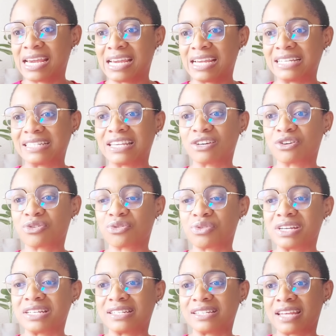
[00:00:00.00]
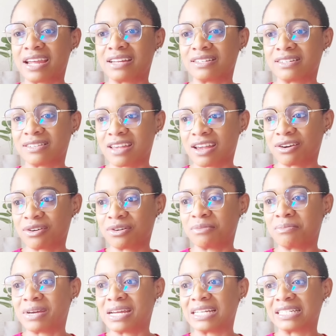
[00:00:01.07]
is a Christian
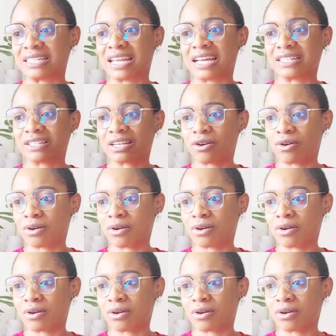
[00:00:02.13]
sacrament that